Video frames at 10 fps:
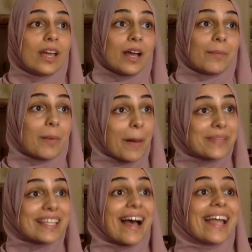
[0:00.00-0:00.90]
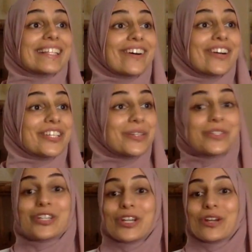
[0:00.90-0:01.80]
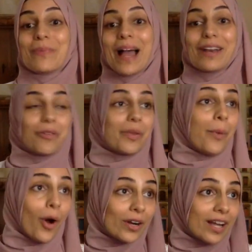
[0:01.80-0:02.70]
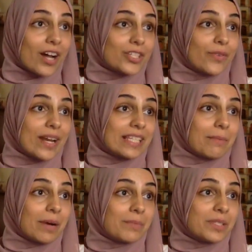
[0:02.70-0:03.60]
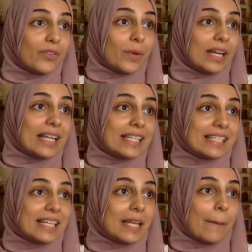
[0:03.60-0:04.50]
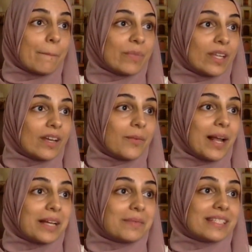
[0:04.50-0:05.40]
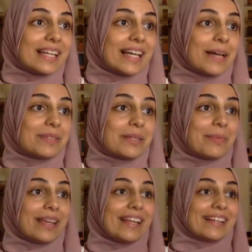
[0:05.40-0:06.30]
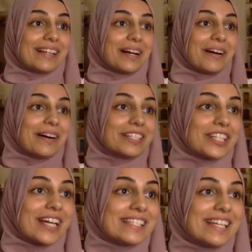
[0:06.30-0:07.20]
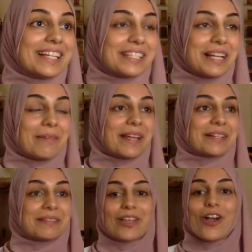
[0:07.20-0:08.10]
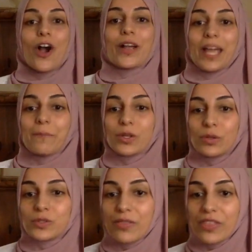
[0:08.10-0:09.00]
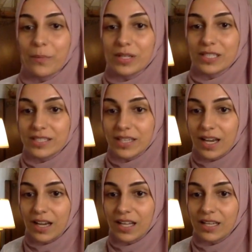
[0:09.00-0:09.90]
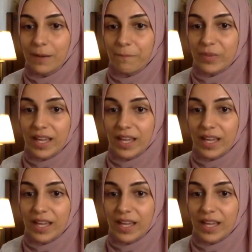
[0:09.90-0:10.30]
my website, on YouTube, and on the podcast Raising Mums if you want to listen. Walaikum salam, Sabine, Shazia, assalamu alaikum. Okay, cool. So I think we're done.